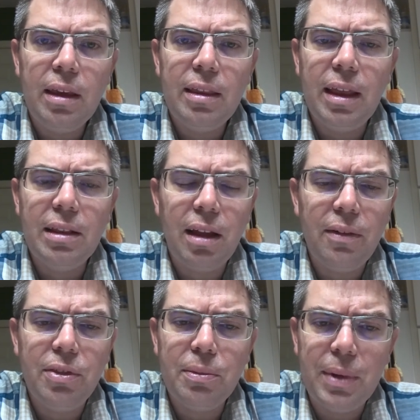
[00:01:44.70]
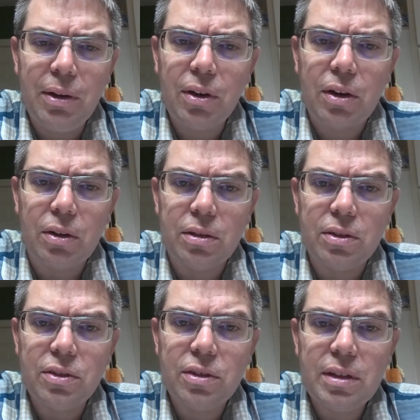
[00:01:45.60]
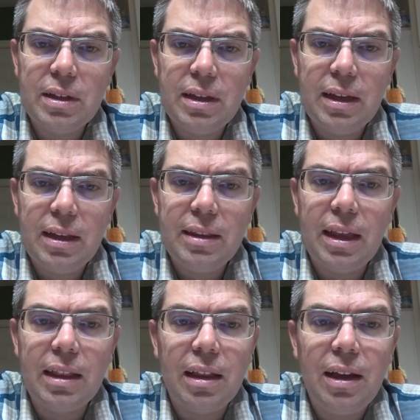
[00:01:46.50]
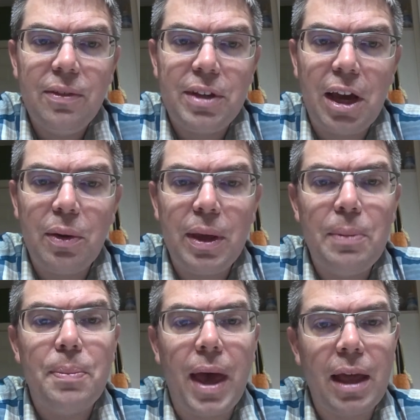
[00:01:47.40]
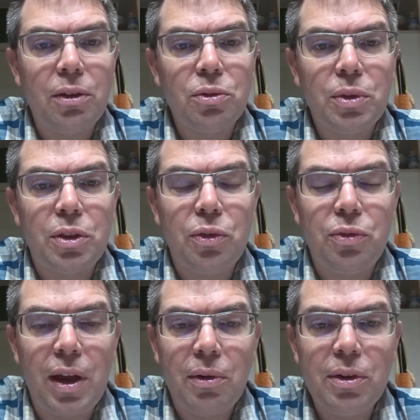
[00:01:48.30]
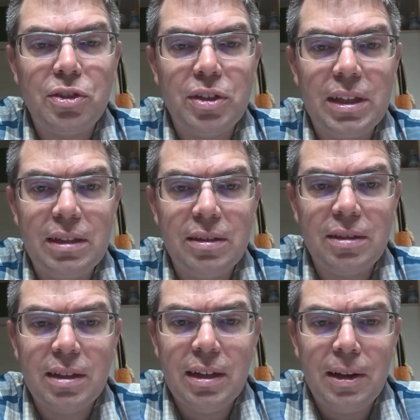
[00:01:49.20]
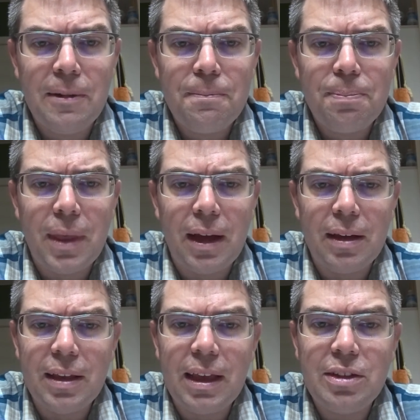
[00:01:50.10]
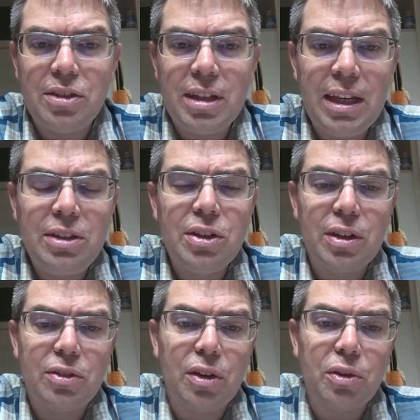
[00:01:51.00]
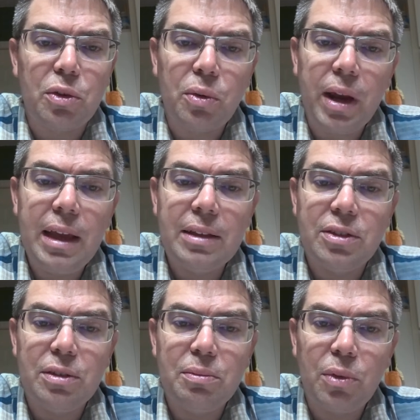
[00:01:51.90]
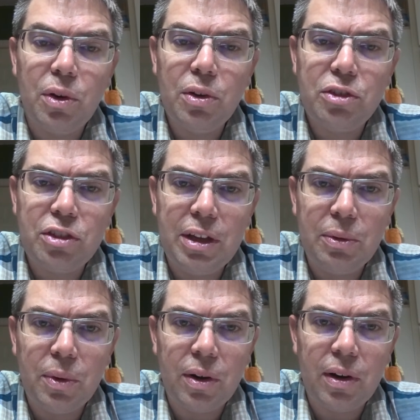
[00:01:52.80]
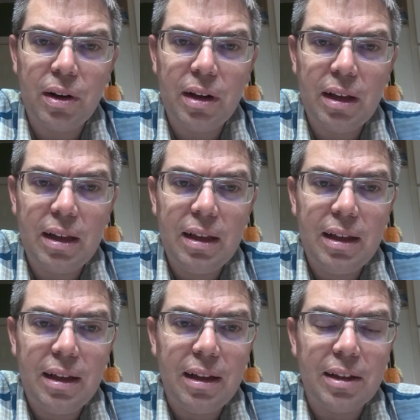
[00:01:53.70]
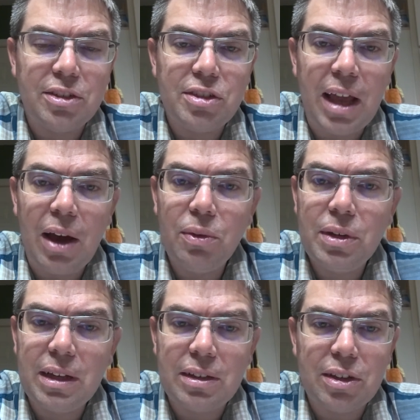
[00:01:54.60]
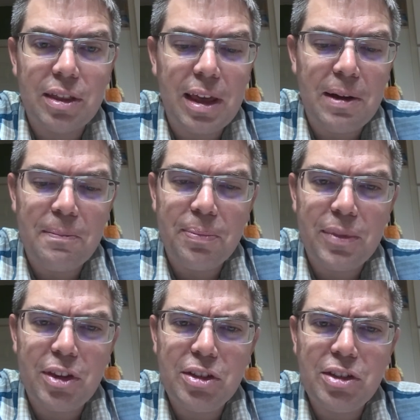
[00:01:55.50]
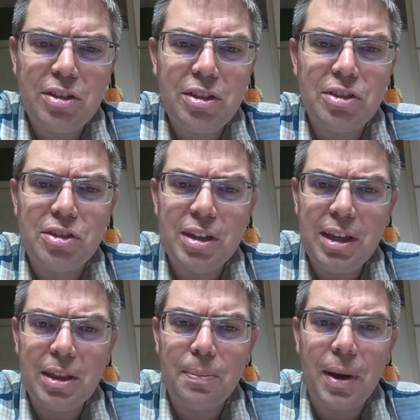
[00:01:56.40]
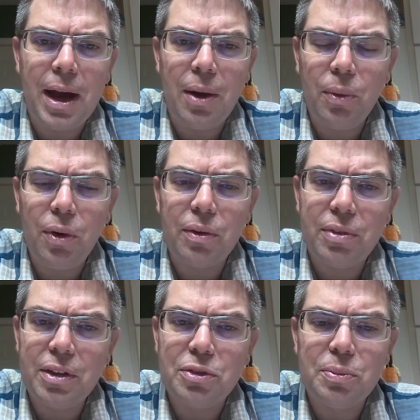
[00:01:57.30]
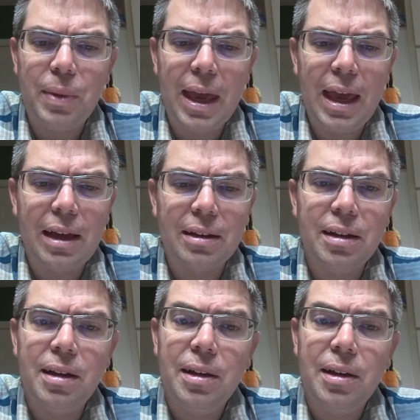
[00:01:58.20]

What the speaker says: they loved the miracles. They loved how he battled with the Pharisees. His teachings on grace and mercy were astounding to them. To see the power of this man,